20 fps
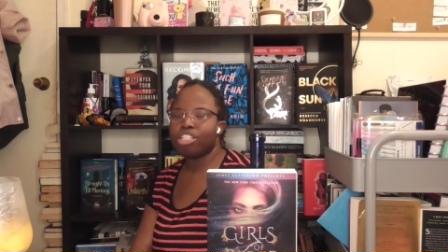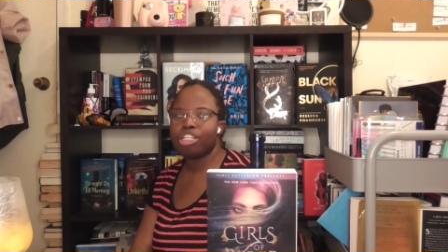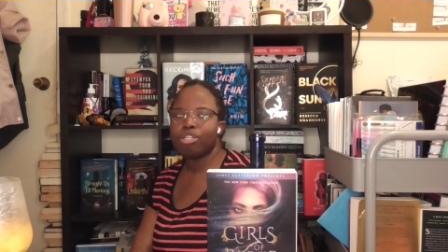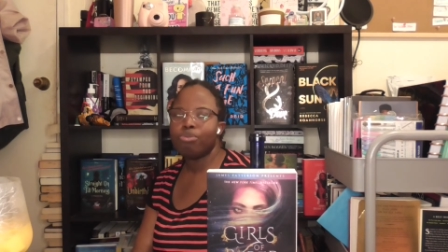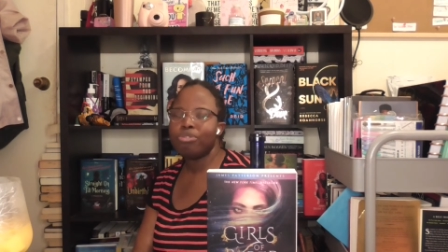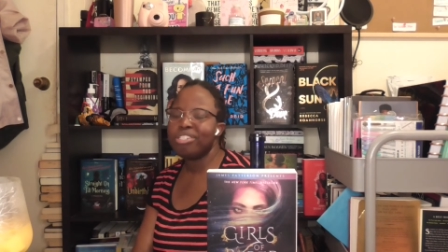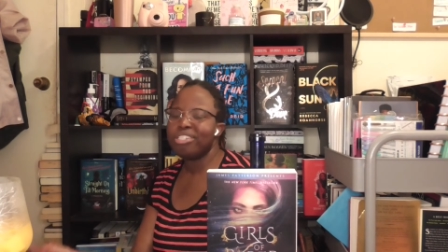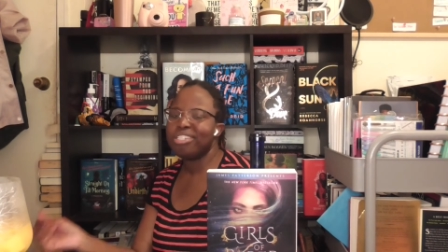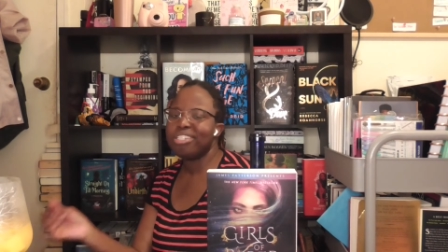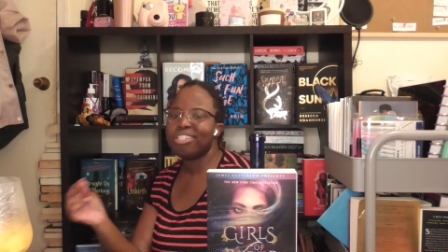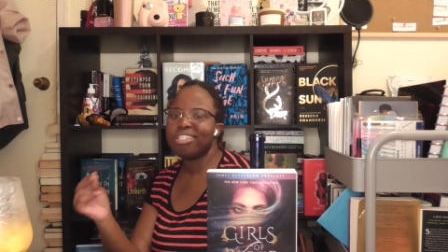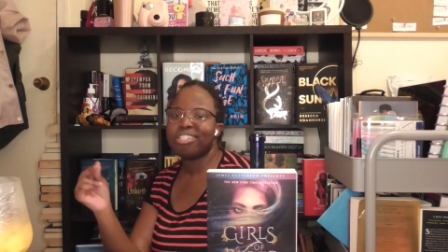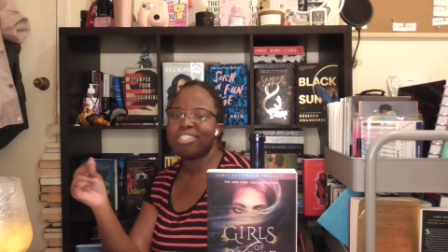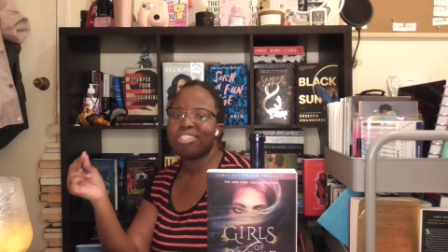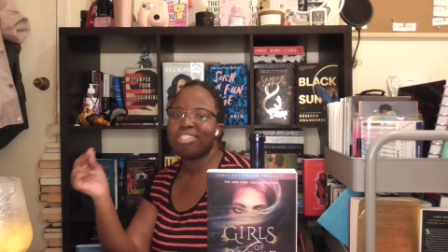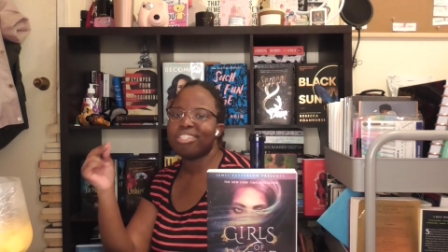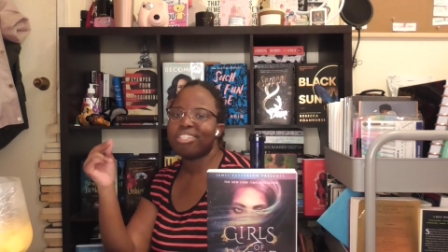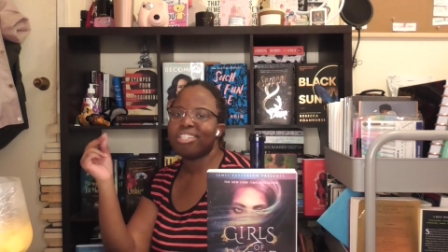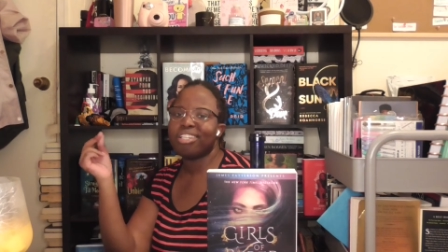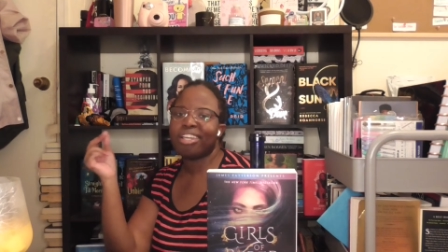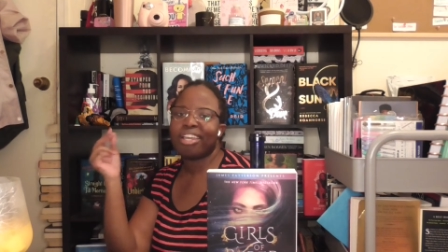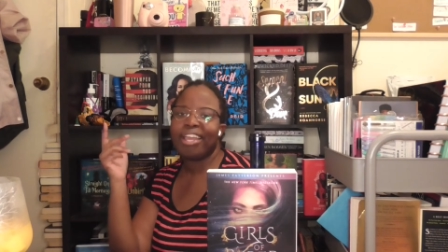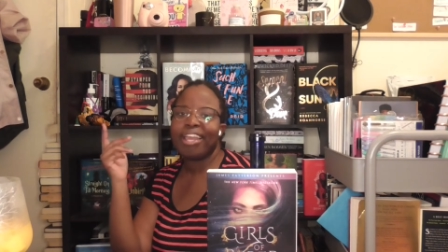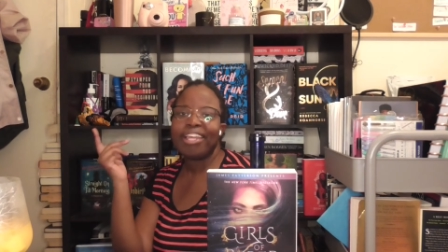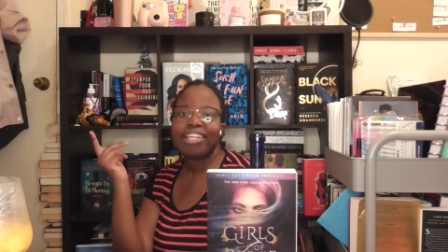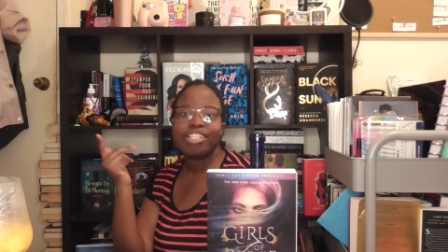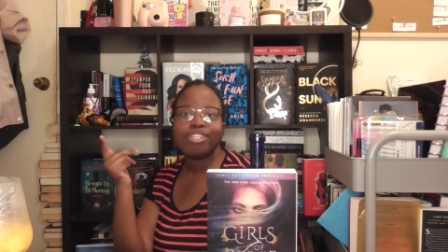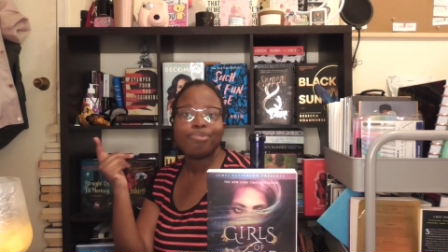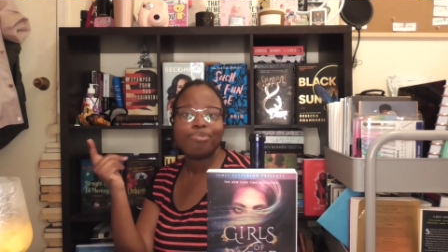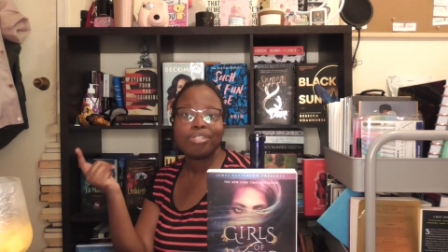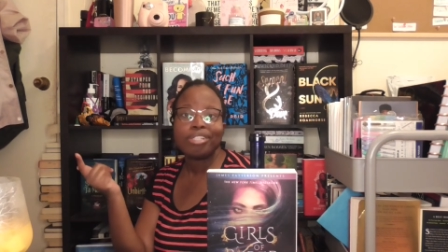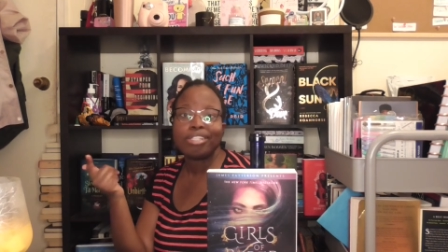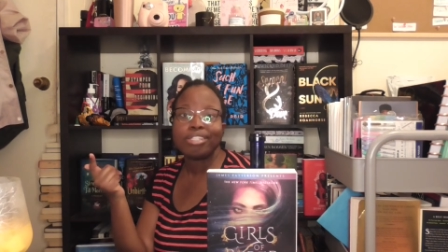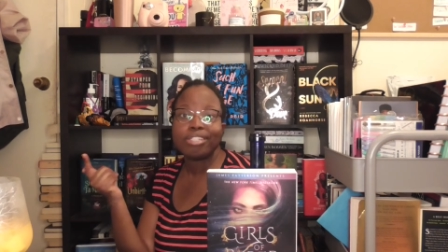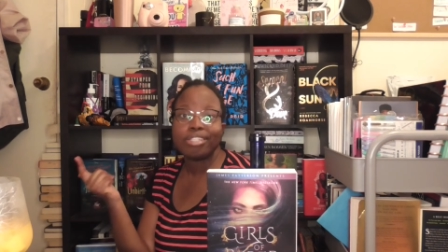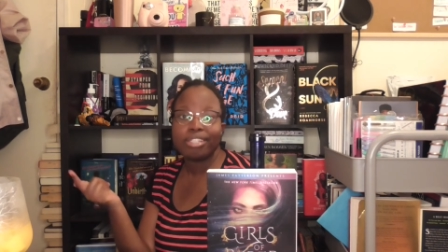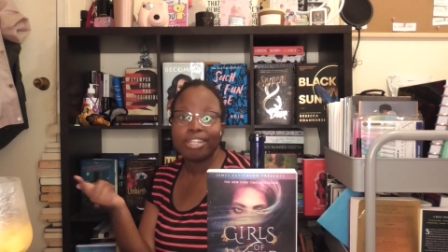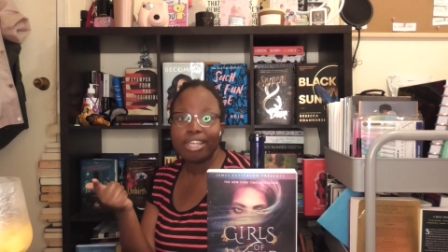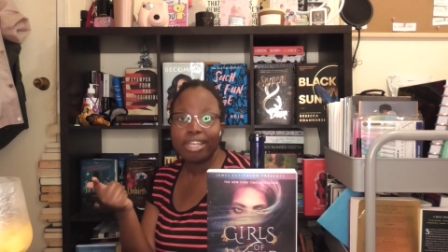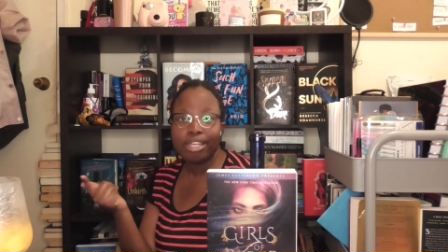she was just and she was a
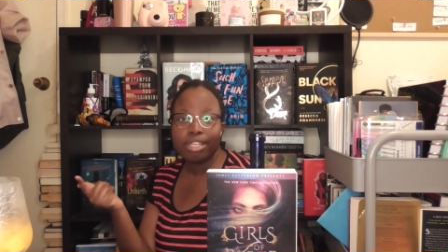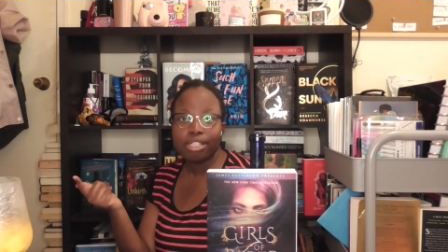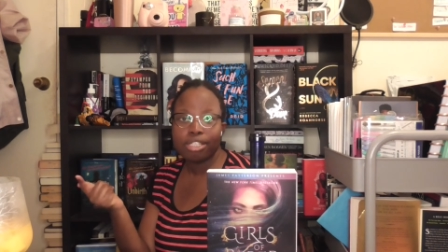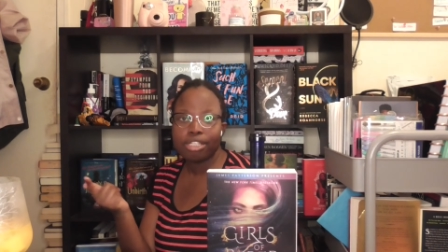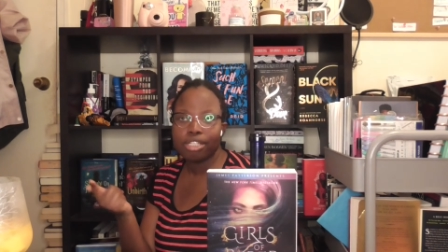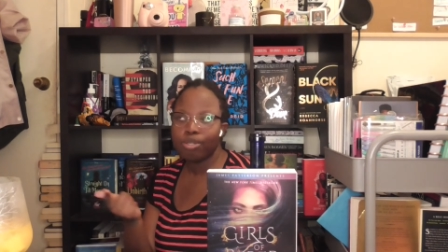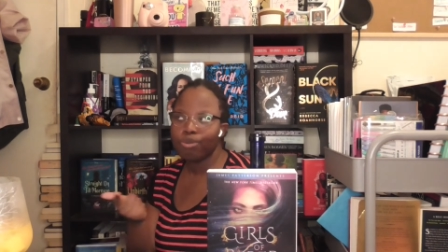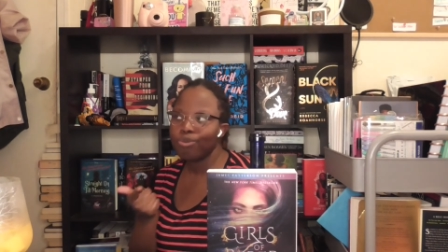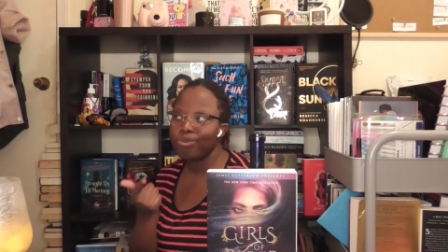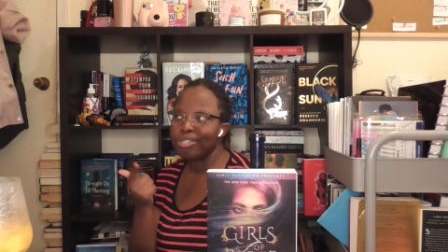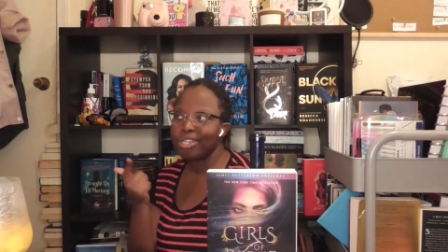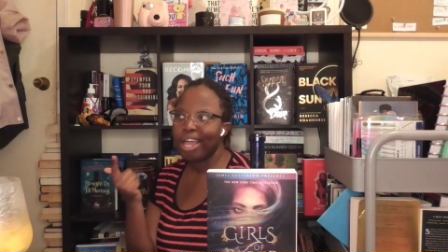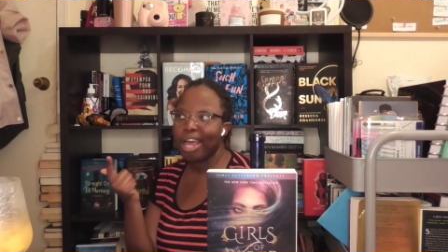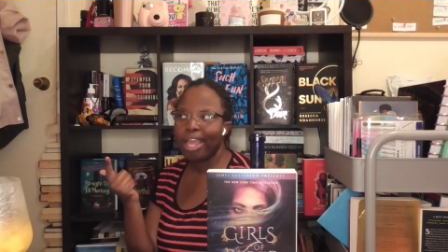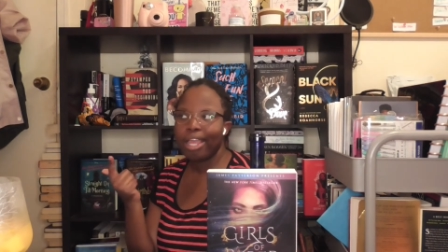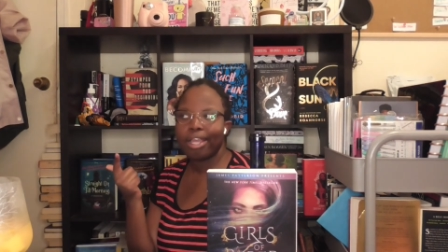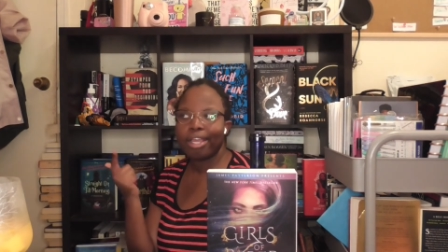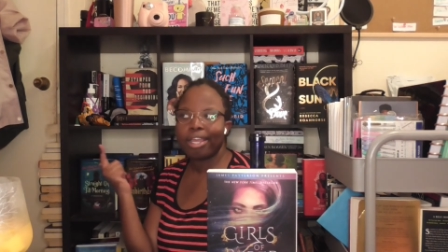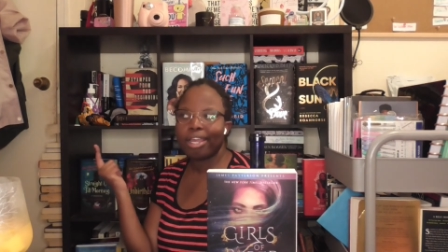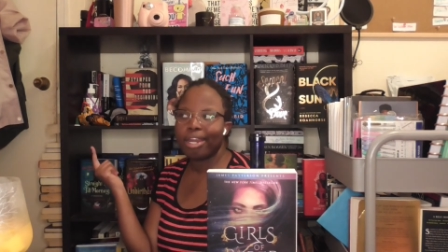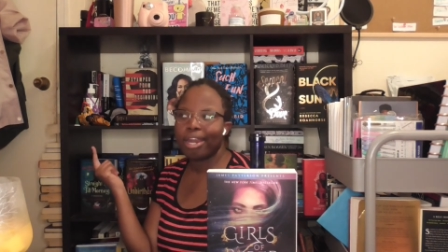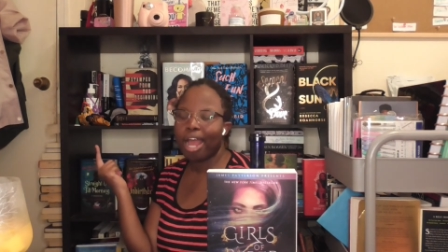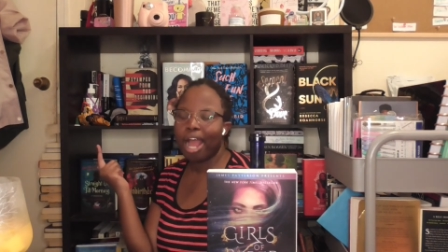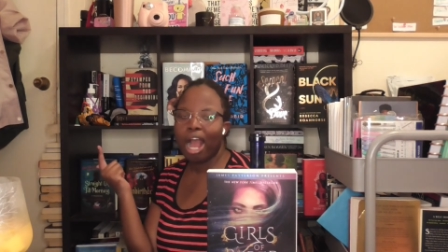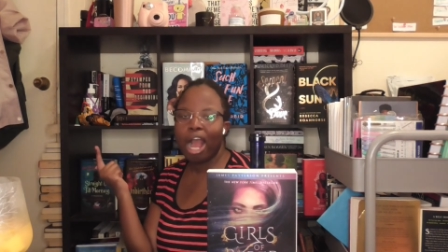snitch she was like an